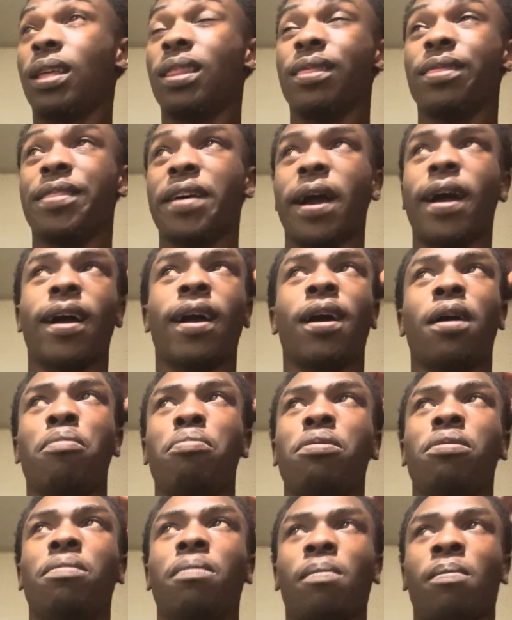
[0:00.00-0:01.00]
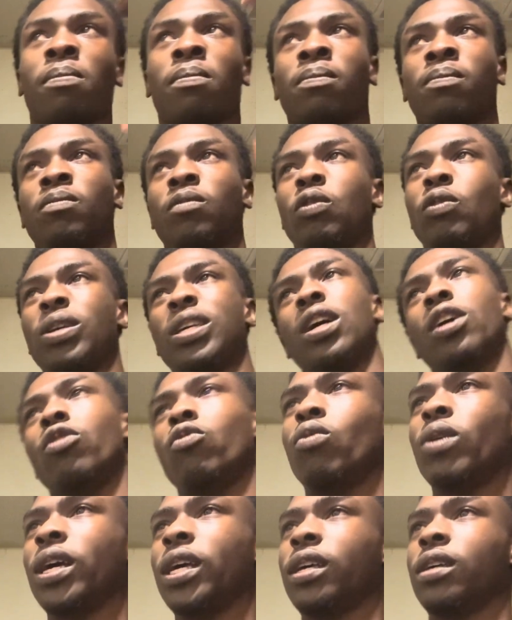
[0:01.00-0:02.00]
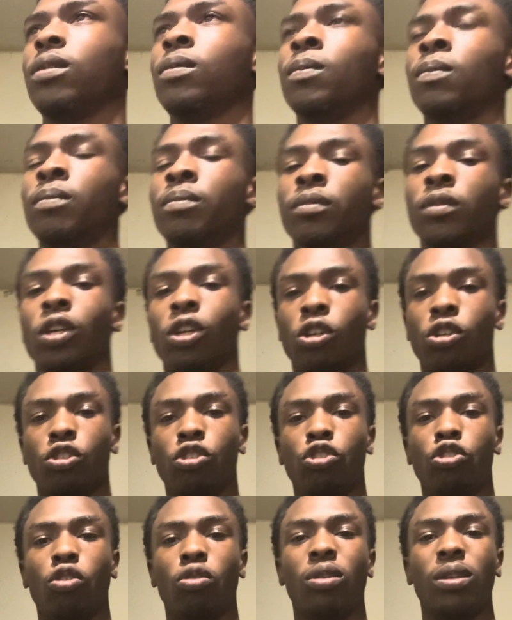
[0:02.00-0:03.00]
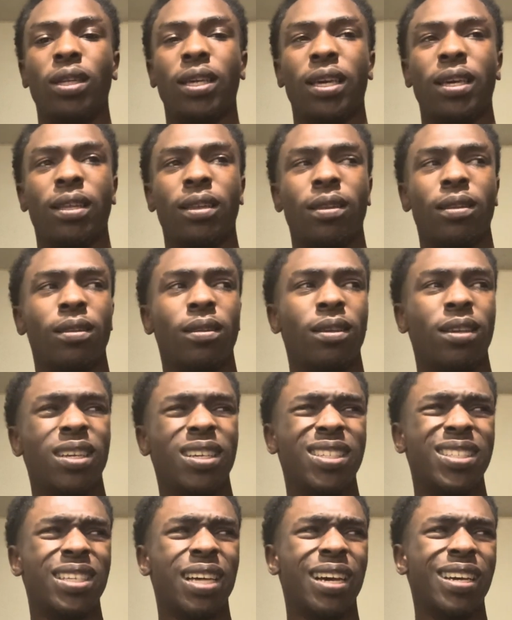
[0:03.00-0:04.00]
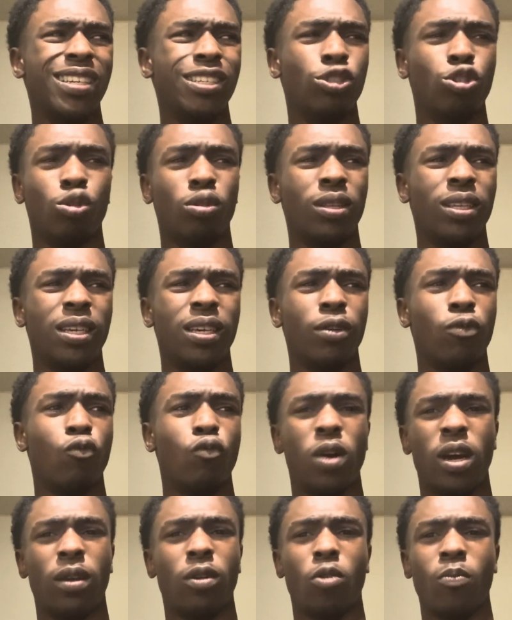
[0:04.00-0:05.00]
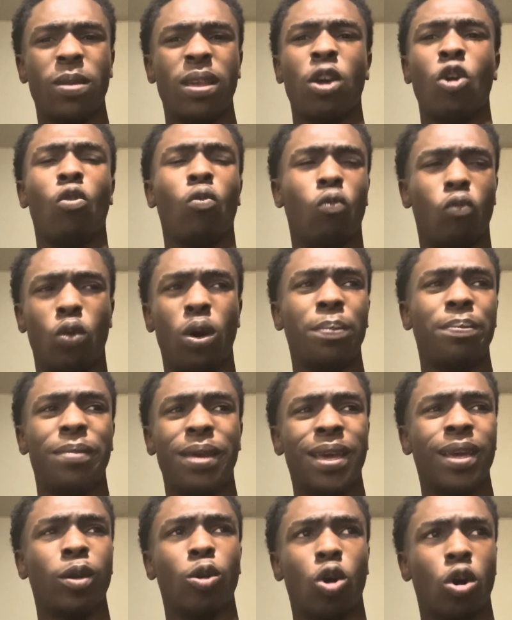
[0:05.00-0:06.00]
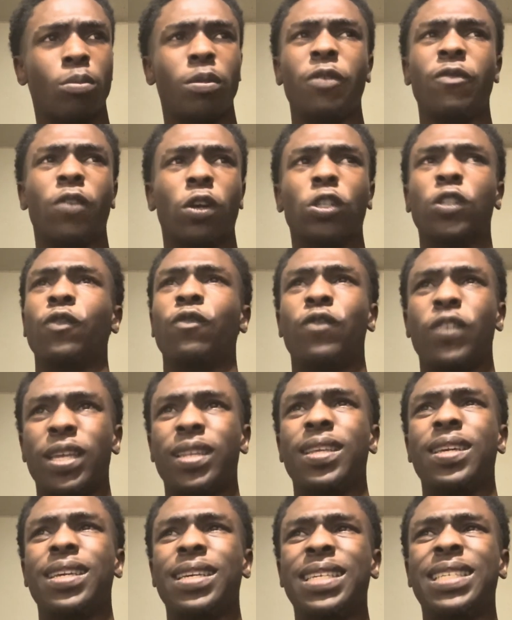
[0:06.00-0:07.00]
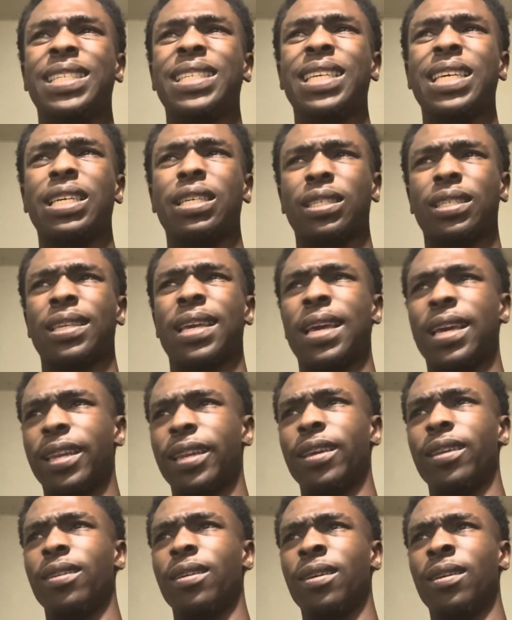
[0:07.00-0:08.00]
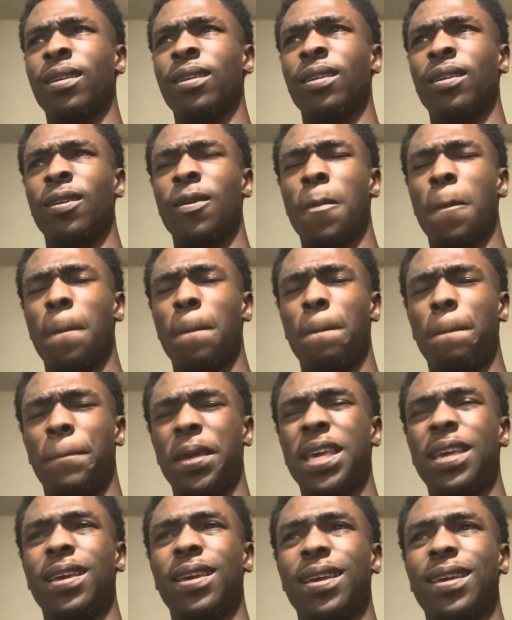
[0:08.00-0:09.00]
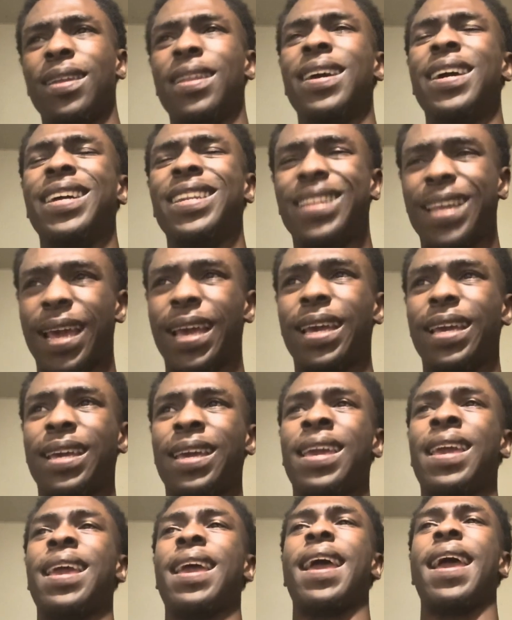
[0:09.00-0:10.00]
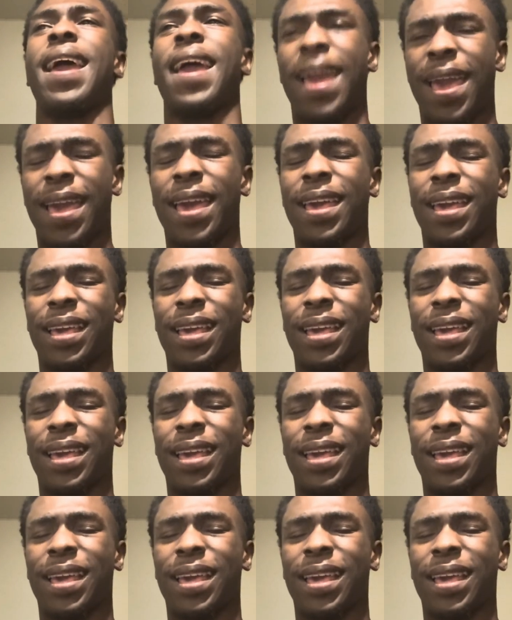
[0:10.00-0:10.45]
that happened. We cut away. Julian is like Julian, one man army versus 50. He's still standing, beating they ass,